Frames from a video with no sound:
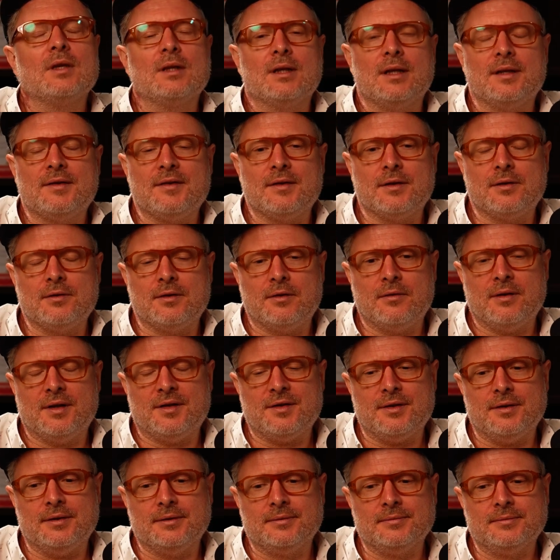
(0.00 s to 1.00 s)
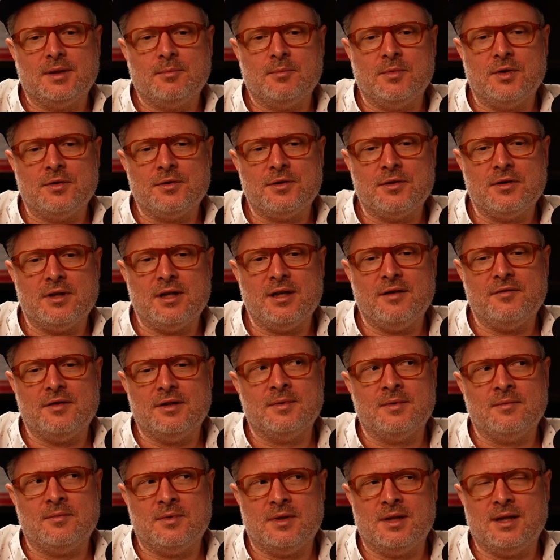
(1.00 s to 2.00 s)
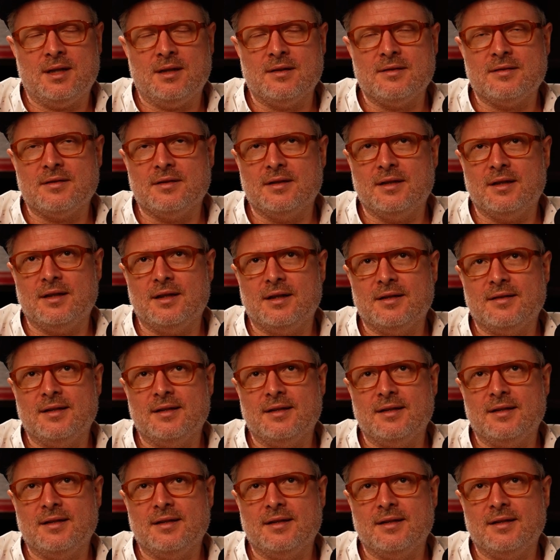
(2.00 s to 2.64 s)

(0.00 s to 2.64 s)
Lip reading: That's a good question. I'm not sure I have one answer there.